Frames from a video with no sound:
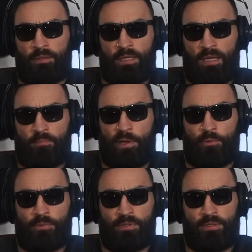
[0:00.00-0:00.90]
to
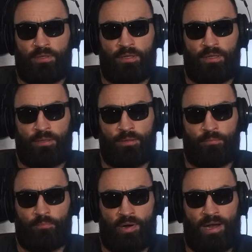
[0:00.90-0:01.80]
build the
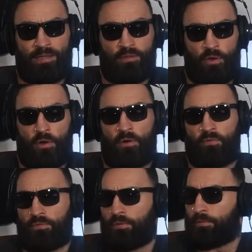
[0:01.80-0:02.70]
brand
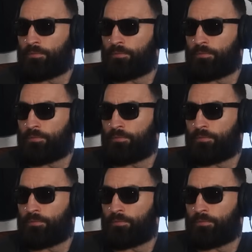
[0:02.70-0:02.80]
of